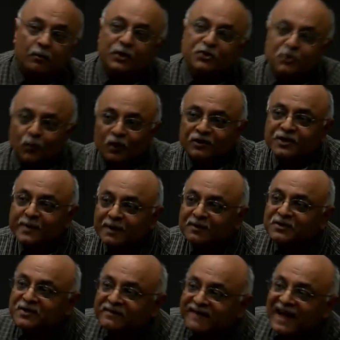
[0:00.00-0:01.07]
But you want to be able
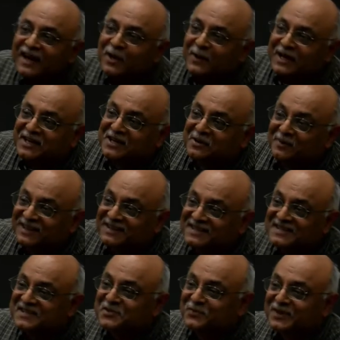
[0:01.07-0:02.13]
to evaluate whether
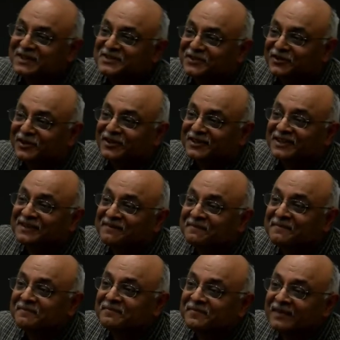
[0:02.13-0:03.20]
this has worked or not.
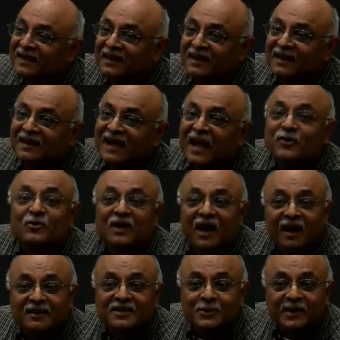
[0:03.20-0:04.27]
And you
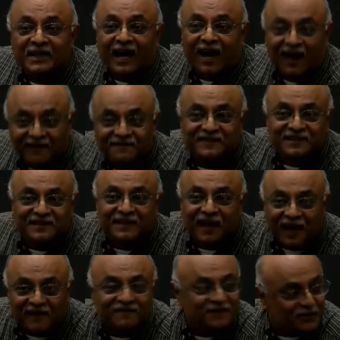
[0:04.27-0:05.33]
can't do it after, the,
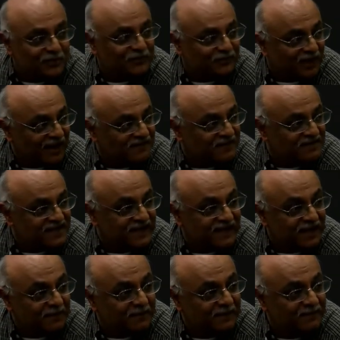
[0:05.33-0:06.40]
after, you've, after you've set it
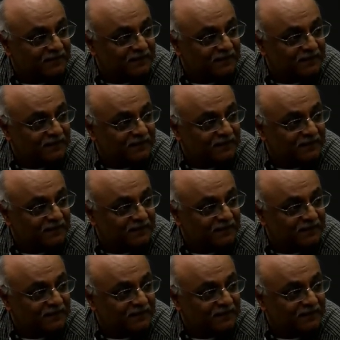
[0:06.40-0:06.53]
up.